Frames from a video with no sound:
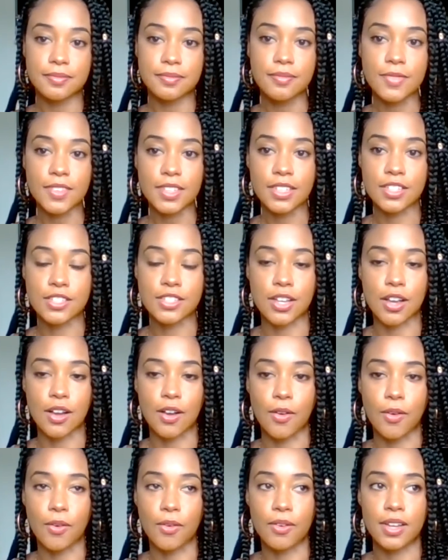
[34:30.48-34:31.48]

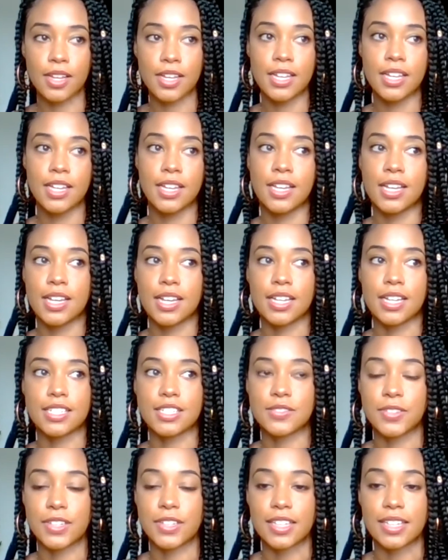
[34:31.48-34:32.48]
So I
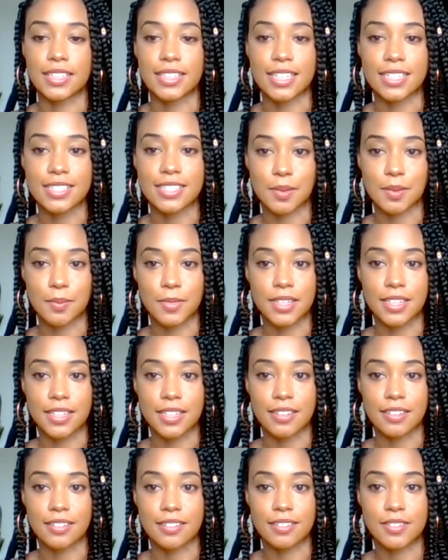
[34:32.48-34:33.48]
just feel like that's
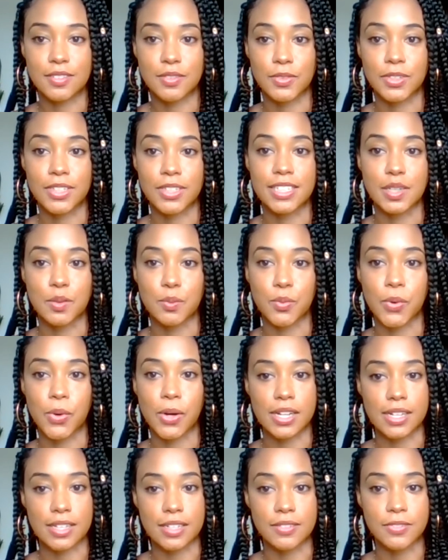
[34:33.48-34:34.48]
something really
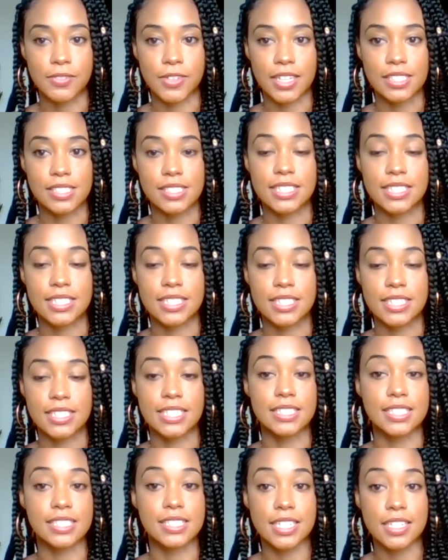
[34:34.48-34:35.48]
important for us to
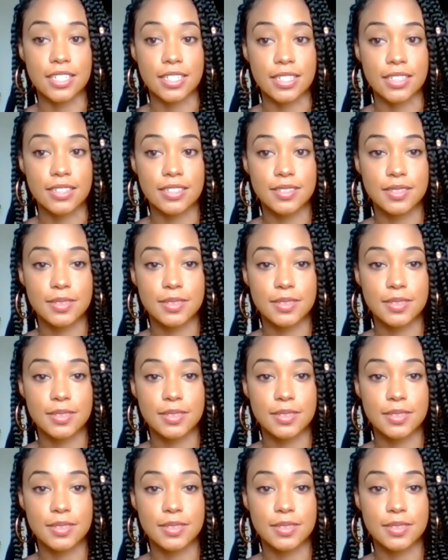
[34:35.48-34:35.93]
consider.